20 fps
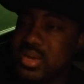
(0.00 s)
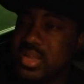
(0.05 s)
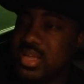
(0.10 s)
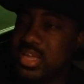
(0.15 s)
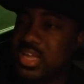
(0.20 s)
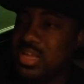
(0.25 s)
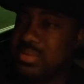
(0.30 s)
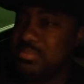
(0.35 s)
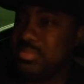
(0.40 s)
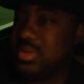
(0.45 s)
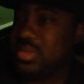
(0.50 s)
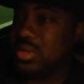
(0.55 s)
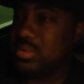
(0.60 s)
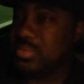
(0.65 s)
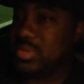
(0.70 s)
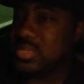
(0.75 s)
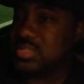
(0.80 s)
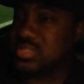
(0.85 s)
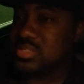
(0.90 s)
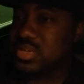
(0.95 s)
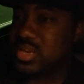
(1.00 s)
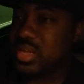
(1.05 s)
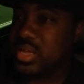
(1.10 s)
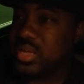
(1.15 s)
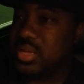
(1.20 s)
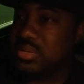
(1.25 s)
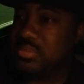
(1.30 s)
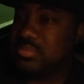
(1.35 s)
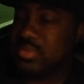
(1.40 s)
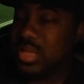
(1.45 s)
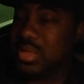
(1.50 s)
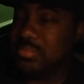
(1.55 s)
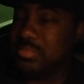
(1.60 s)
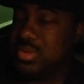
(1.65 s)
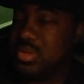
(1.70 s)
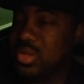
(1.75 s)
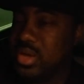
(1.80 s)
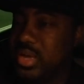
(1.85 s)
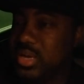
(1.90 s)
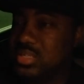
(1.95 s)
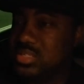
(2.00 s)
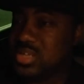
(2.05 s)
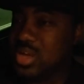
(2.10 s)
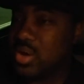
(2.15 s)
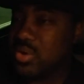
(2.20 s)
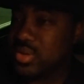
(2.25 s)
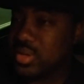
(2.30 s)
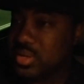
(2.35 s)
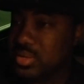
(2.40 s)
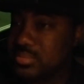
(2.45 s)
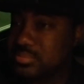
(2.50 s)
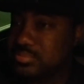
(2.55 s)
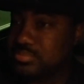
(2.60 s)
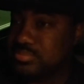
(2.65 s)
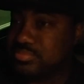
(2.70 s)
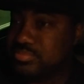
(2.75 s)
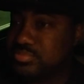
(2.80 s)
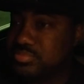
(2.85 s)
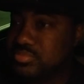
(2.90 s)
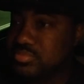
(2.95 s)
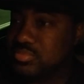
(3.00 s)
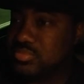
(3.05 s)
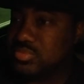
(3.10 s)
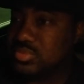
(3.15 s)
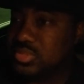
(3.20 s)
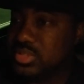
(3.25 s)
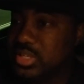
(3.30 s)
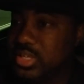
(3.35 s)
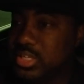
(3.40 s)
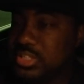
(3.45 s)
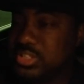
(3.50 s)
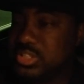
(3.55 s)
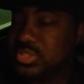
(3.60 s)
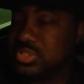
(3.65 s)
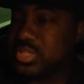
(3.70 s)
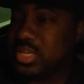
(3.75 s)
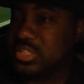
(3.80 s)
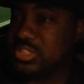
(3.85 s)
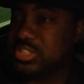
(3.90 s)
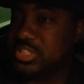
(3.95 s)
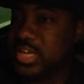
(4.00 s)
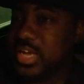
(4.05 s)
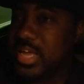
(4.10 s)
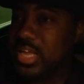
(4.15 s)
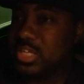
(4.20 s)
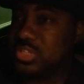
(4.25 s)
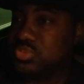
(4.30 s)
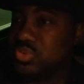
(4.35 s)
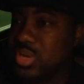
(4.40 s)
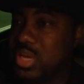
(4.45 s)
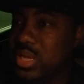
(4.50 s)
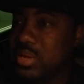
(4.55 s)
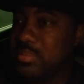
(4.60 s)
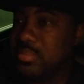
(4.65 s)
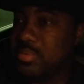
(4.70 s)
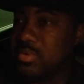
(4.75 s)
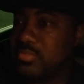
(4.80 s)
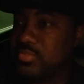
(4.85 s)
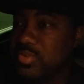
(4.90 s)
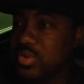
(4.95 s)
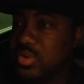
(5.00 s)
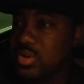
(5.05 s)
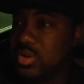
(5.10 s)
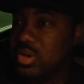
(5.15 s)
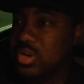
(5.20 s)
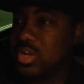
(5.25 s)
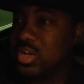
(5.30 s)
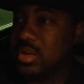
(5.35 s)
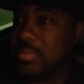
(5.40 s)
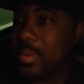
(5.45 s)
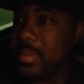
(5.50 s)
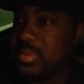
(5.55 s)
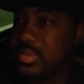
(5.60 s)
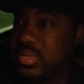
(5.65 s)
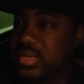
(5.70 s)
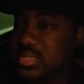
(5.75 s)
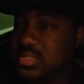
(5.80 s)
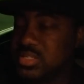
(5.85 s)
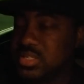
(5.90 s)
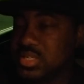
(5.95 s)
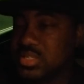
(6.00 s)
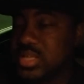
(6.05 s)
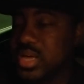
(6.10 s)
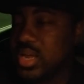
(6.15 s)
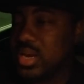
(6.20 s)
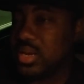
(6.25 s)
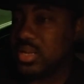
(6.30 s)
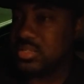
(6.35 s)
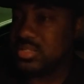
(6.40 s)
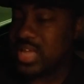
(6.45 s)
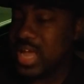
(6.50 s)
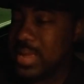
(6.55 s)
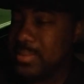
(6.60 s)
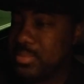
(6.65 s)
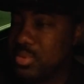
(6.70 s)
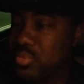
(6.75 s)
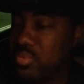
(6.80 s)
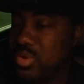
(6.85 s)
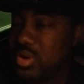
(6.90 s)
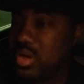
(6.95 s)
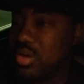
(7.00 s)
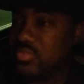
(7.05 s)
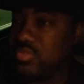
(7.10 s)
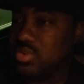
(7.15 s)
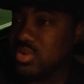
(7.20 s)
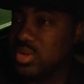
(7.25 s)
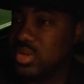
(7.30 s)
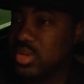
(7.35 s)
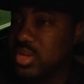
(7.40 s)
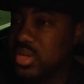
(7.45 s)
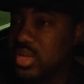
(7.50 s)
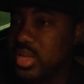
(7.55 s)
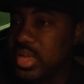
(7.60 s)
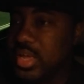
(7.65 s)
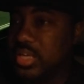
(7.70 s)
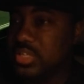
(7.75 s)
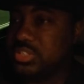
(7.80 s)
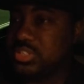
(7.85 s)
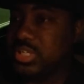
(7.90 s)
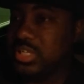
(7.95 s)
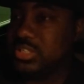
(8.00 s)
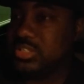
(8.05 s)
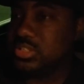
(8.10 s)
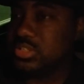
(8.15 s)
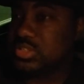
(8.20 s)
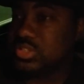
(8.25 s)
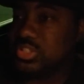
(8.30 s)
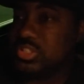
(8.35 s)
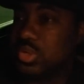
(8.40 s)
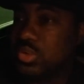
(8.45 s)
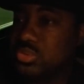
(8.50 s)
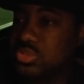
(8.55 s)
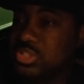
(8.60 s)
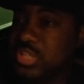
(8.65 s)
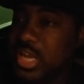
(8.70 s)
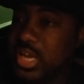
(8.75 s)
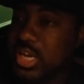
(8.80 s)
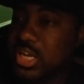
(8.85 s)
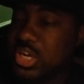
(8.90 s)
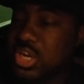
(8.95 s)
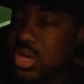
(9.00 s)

that hit me up yesterday, and me and her got to talking, and she was like, she had a dream of her baby daddy sitting down at a table or whatever, and she just was so shaken